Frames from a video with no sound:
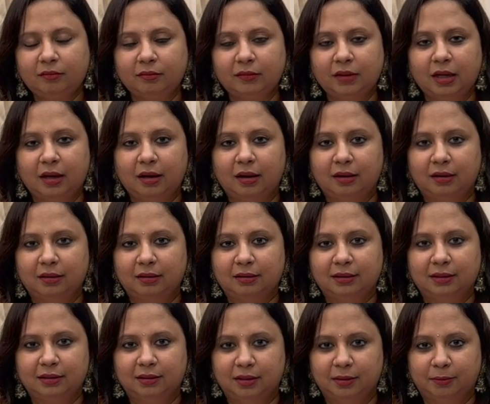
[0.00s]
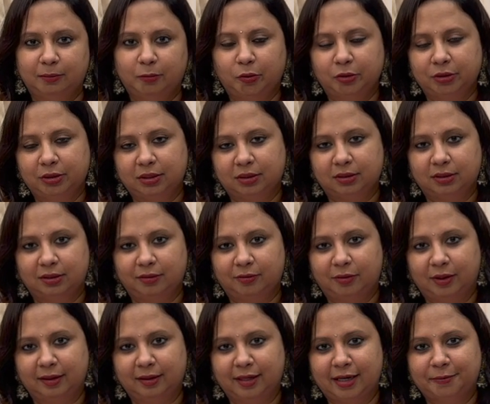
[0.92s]
The
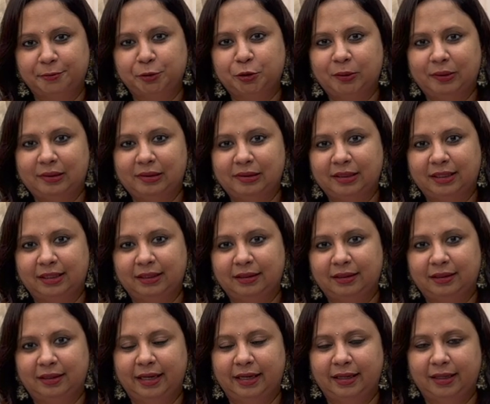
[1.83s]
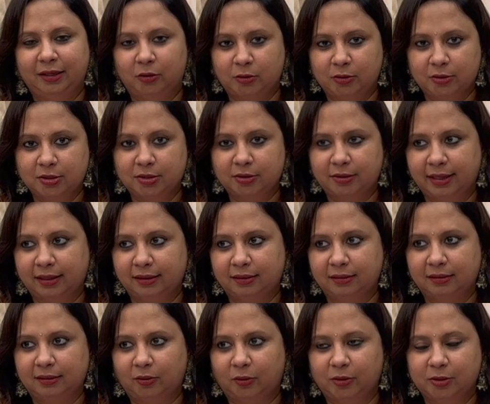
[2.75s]
1 gram jewelry lady also,
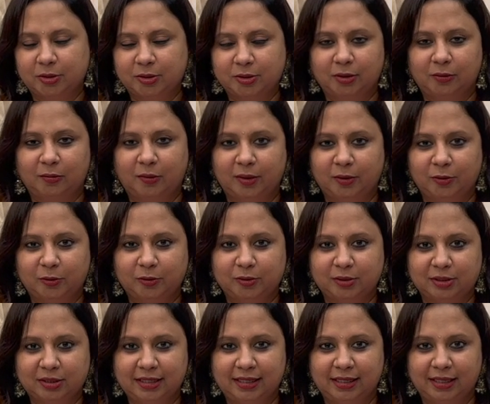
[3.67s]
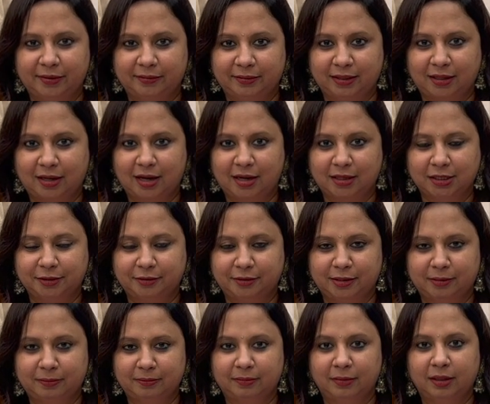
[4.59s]
and also the one who is dealing with the
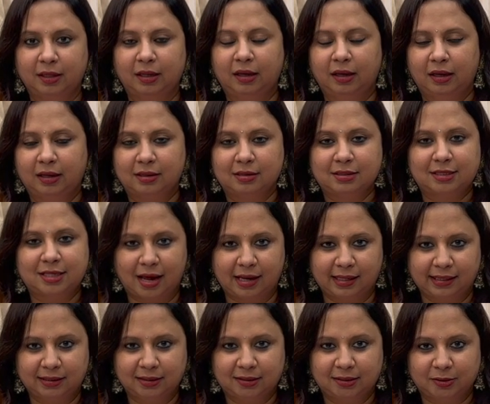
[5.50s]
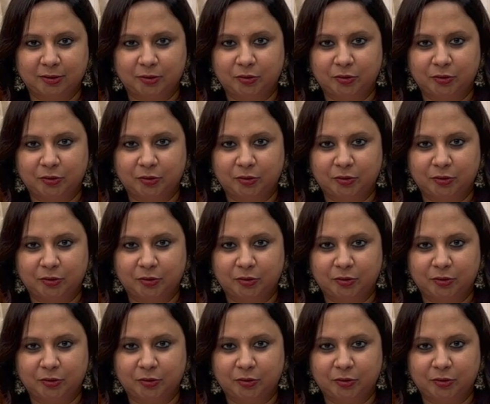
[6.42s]
Kanchipuram saris.